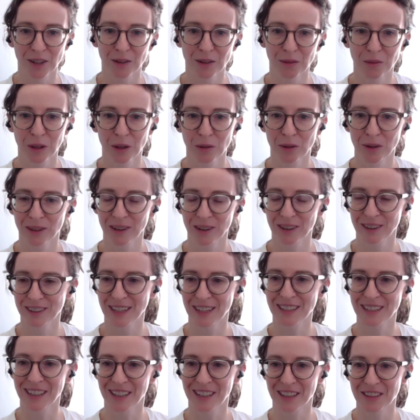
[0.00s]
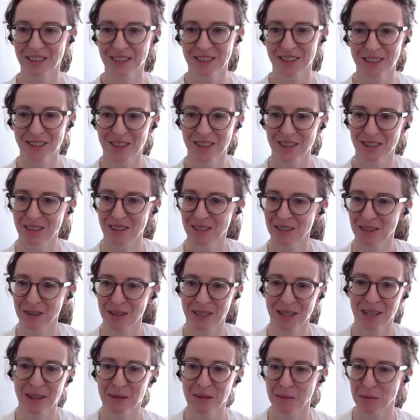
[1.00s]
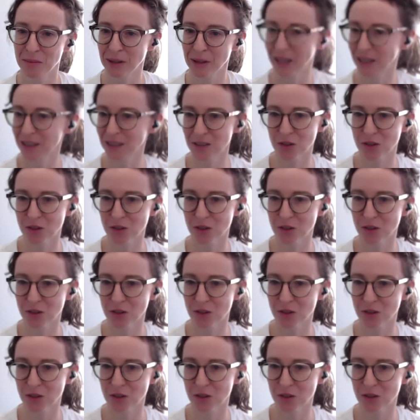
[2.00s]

We were attending institutes back